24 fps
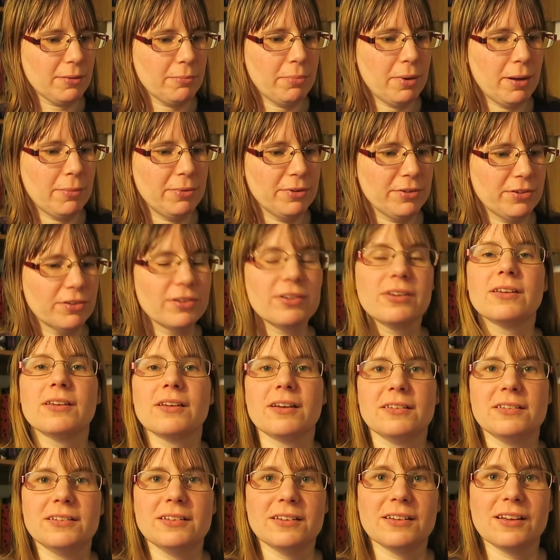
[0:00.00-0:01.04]
Published in
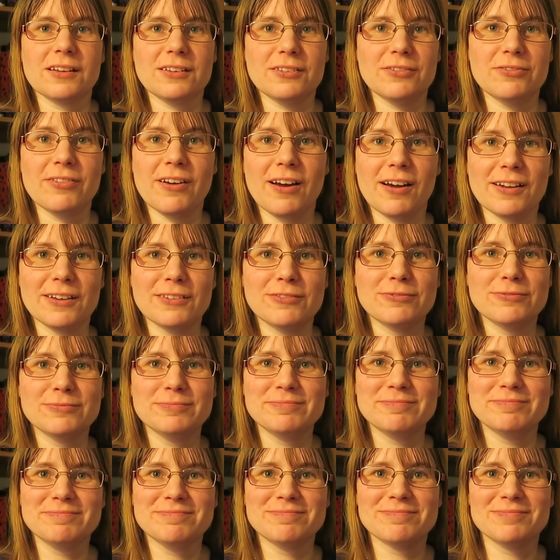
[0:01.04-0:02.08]
1995.
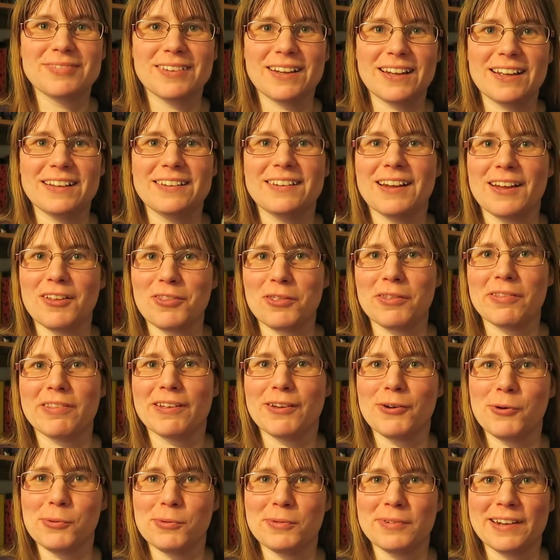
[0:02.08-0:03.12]
I doubt that the
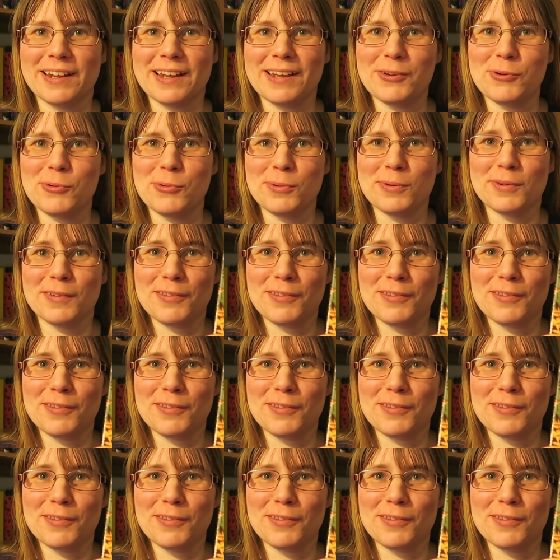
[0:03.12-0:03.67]
Golden Acorn